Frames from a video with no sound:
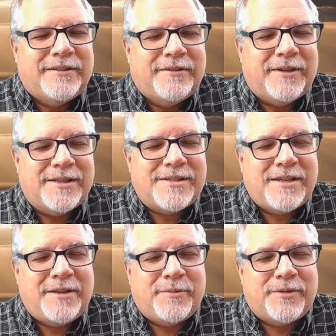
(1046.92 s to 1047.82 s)
When it
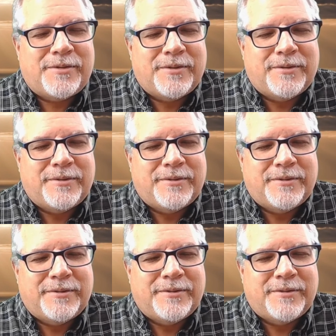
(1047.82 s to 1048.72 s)
seems
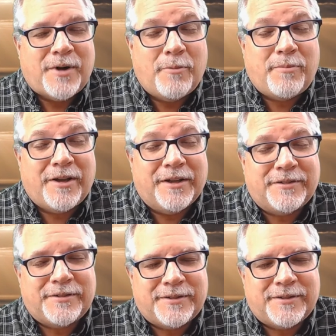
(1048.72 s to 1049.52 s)
hopeless,